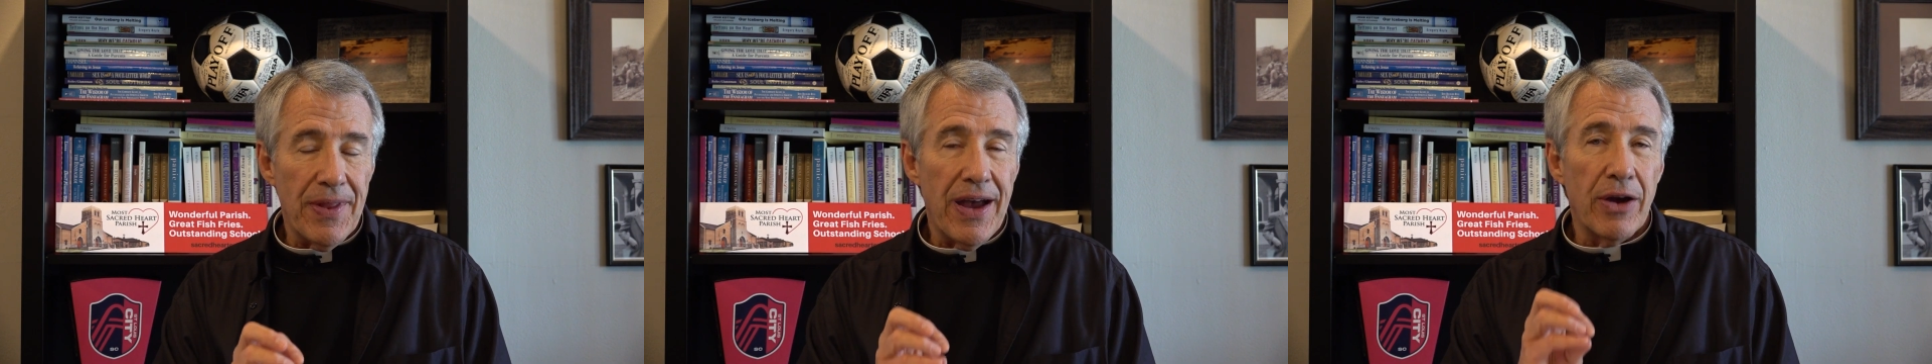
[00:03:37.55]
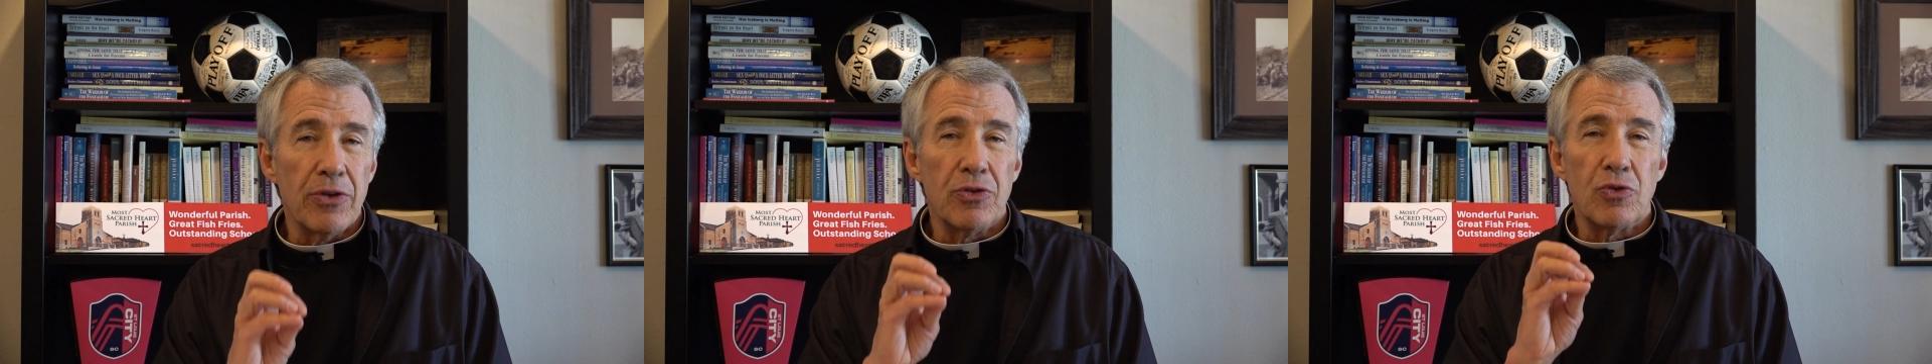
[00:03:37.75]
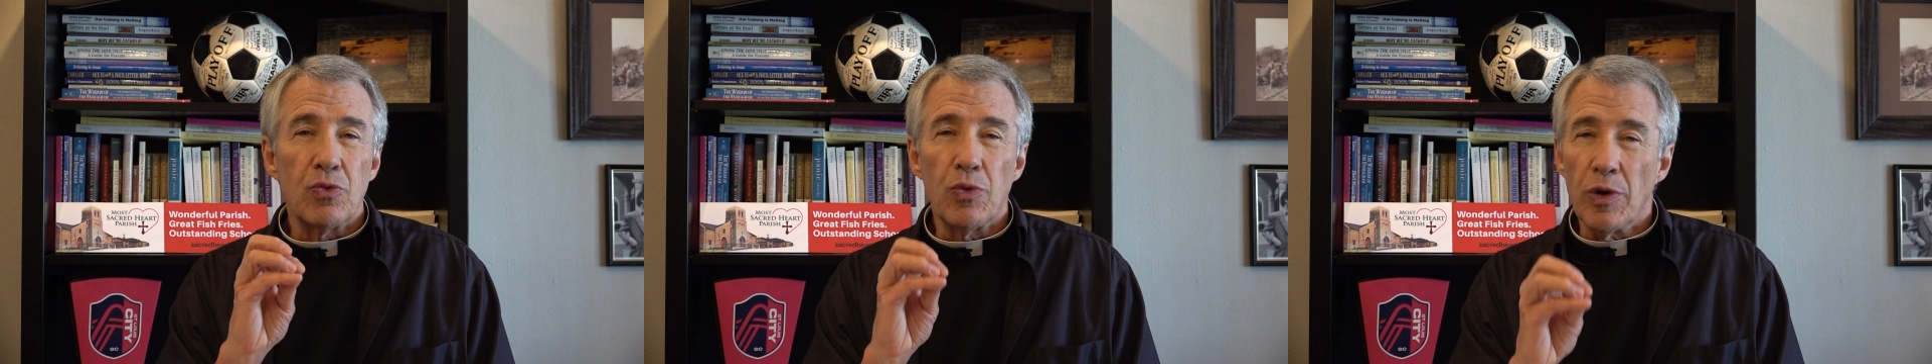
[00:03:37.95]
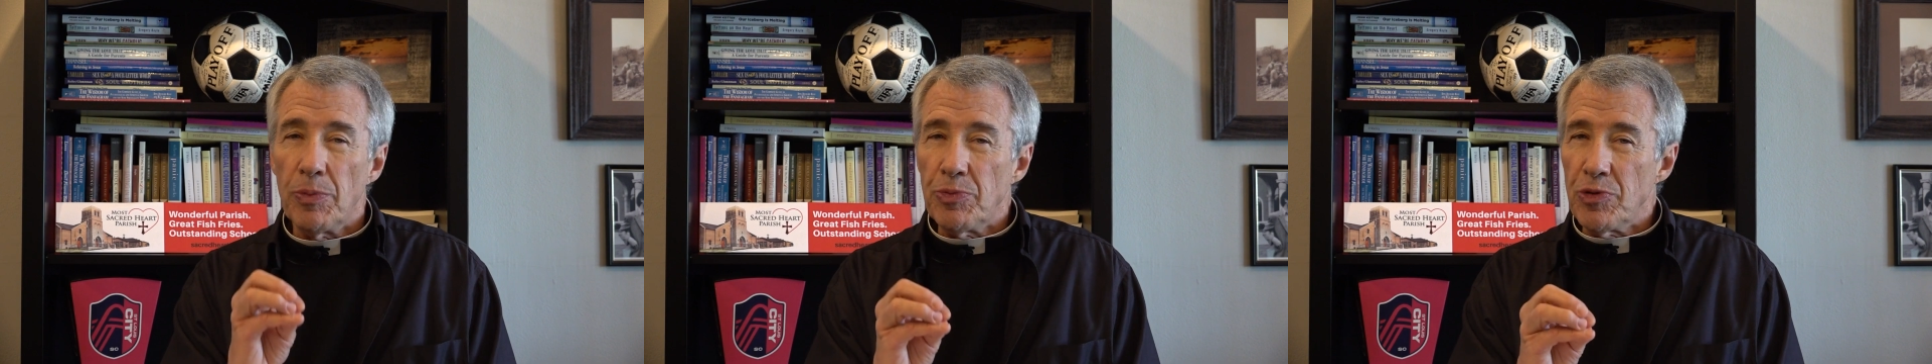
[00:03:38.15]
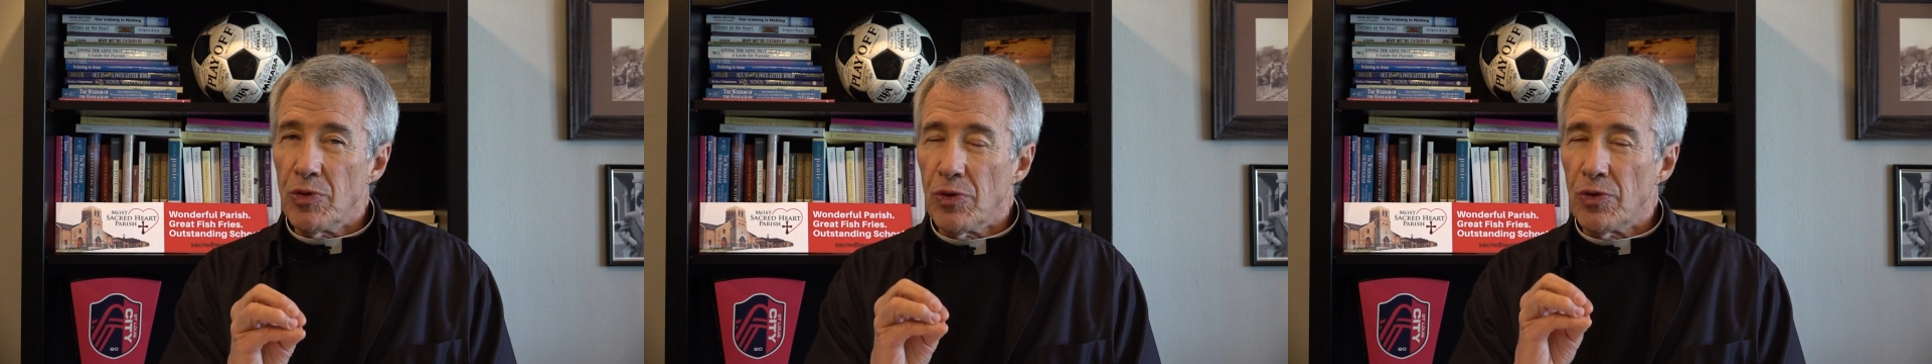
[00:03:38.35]
Our
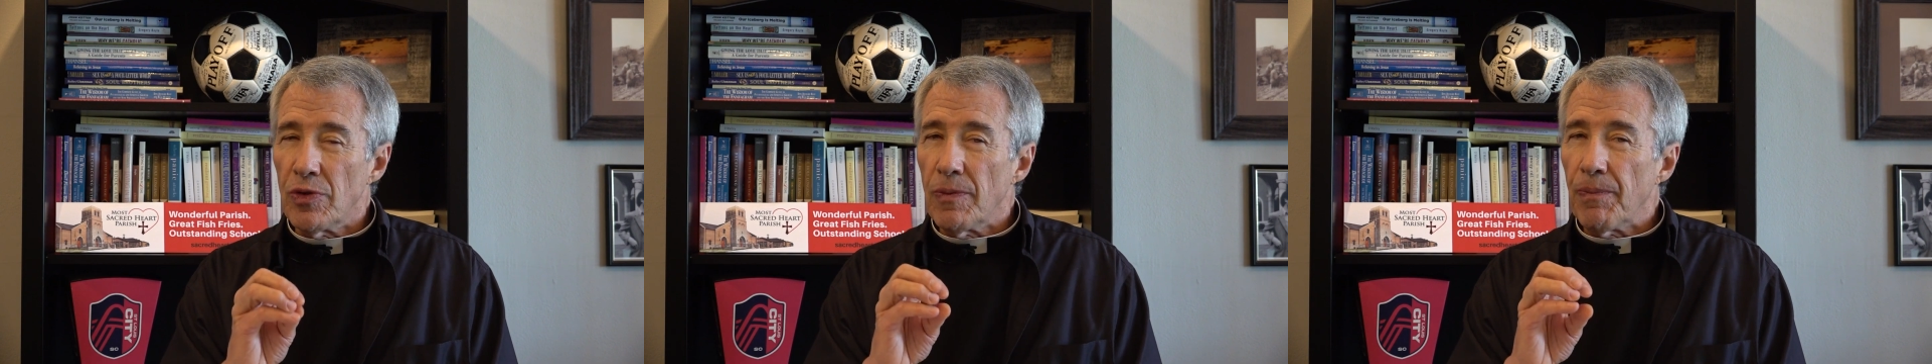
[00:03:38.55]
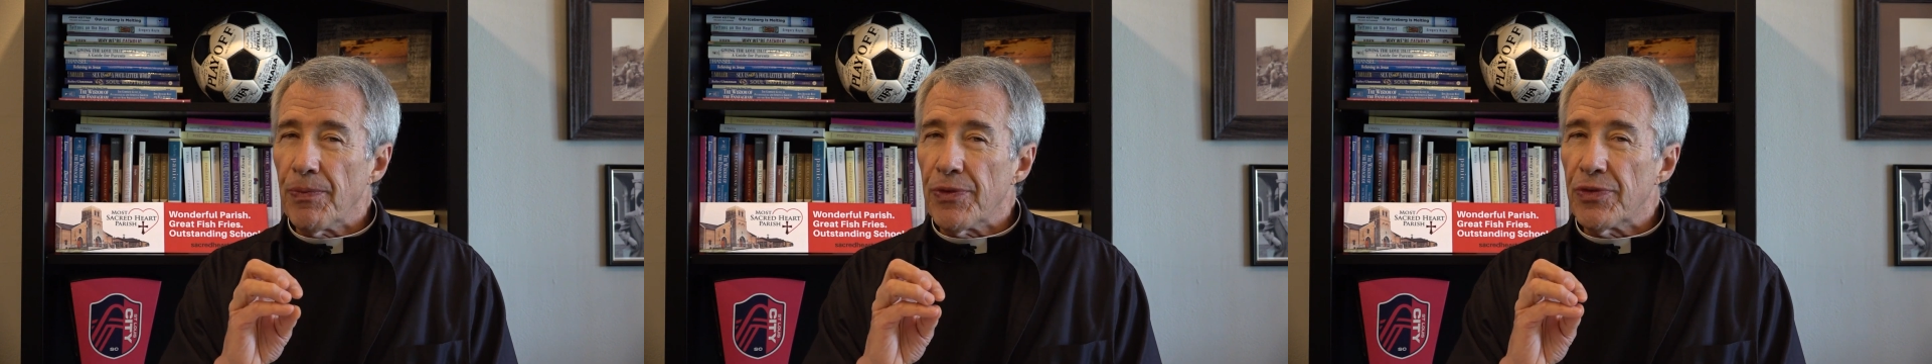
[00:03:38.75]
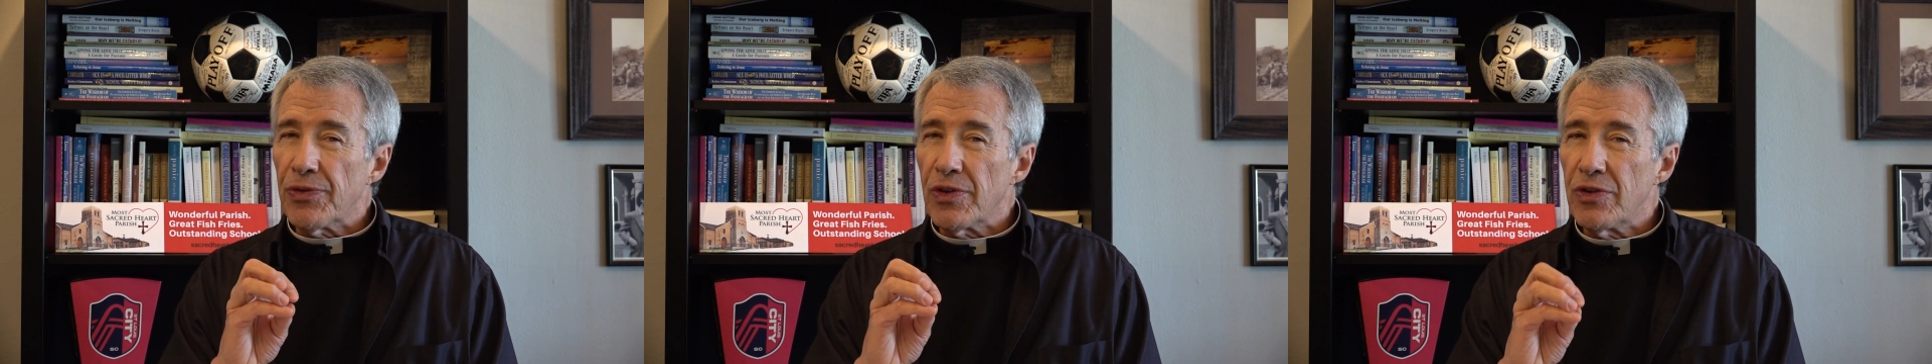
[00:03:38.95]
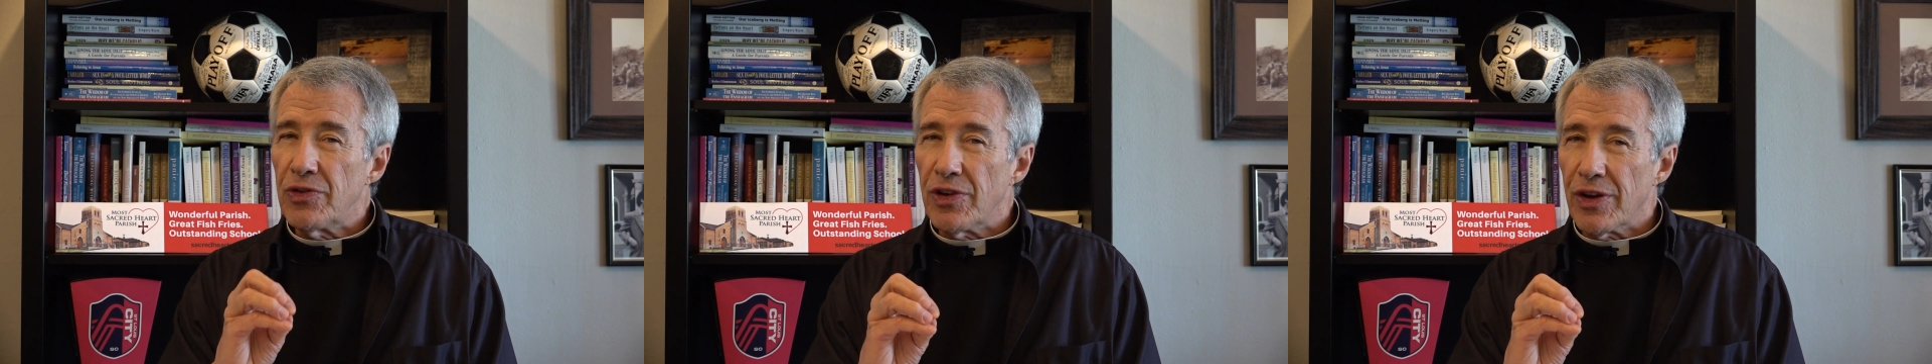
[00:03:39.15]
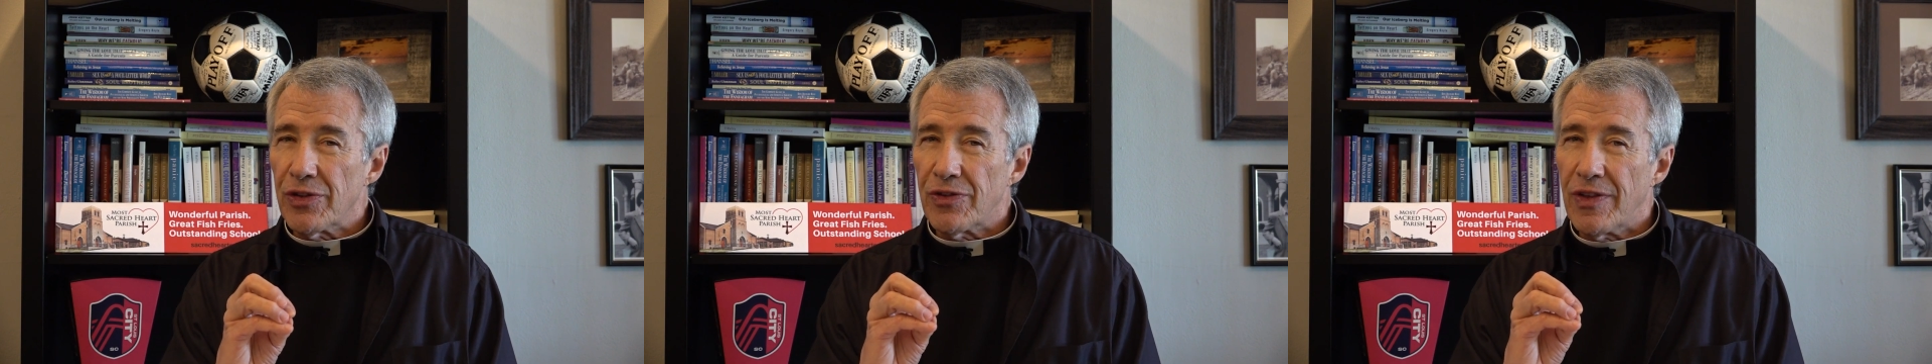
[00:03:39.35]
scriptures
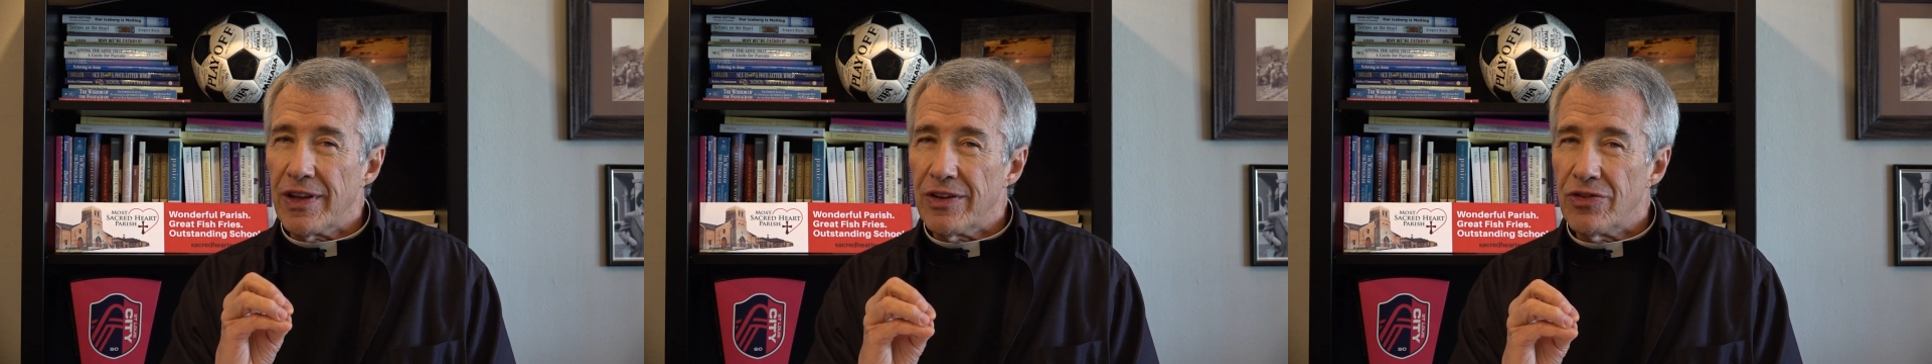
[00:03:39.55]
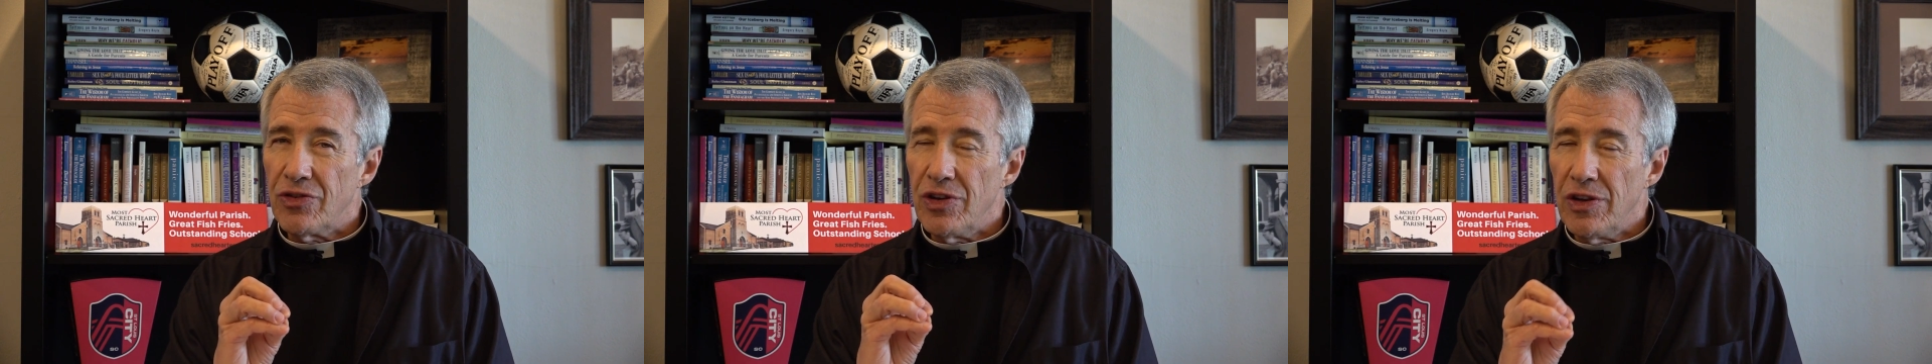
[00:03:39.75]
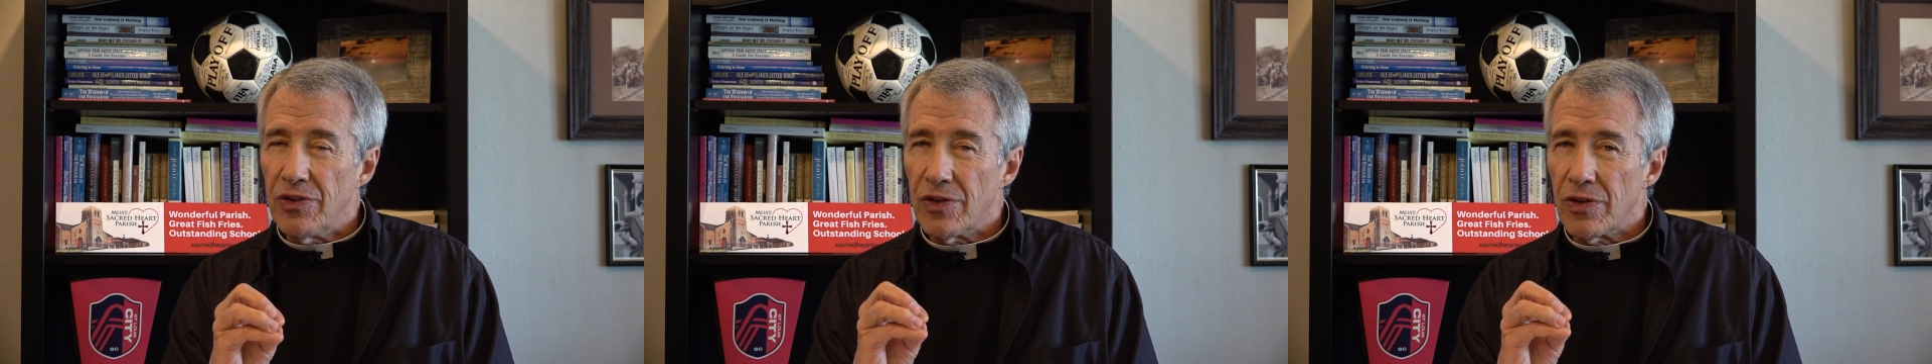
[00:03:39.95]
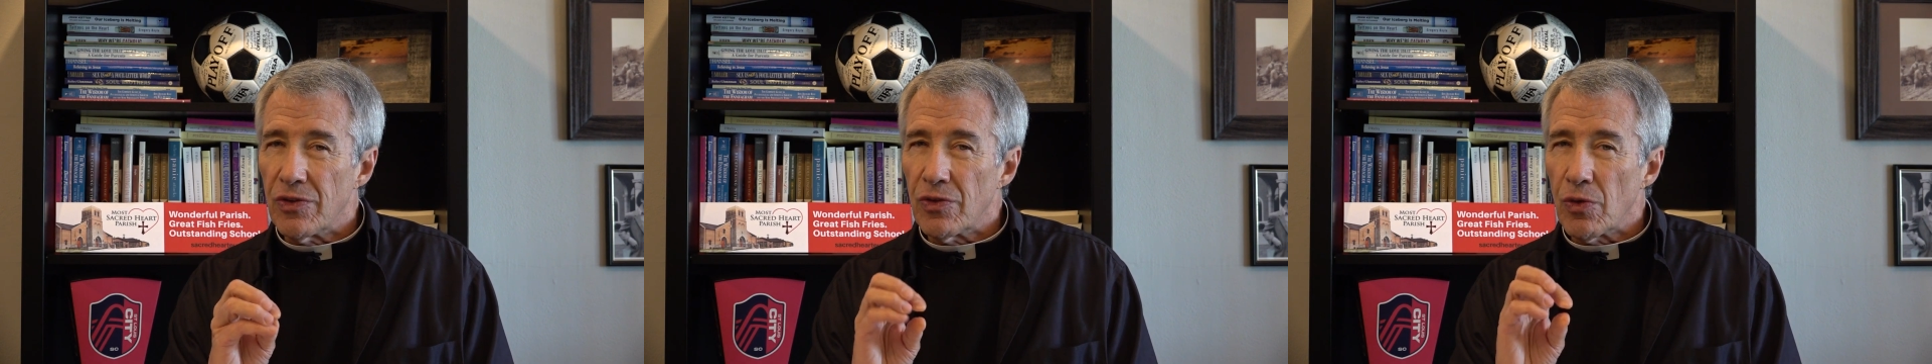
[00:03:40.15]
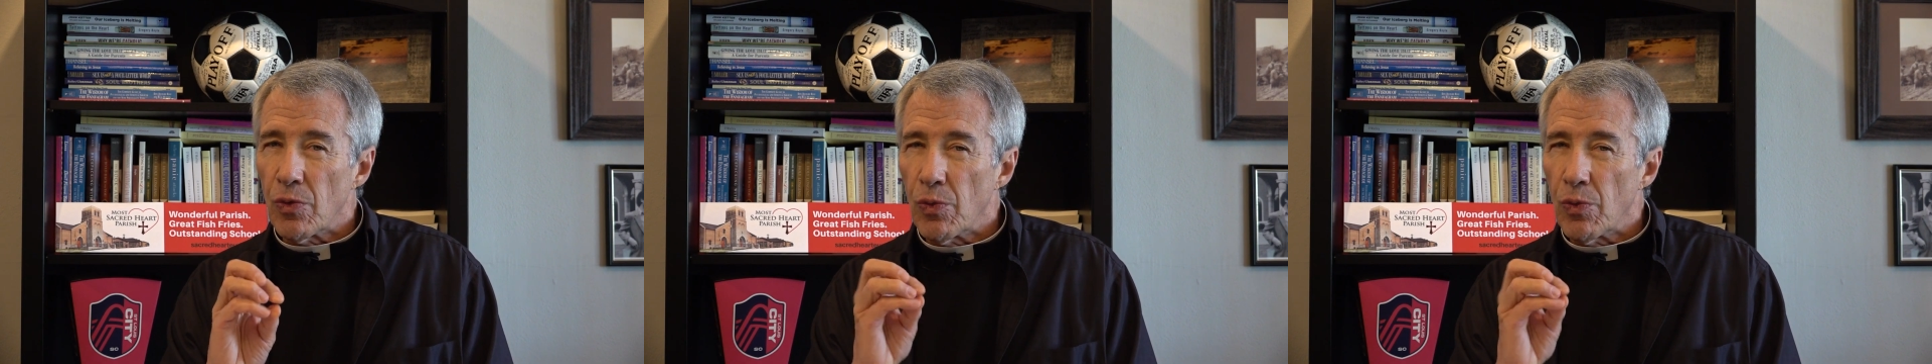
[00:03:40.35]
suggest that Jesus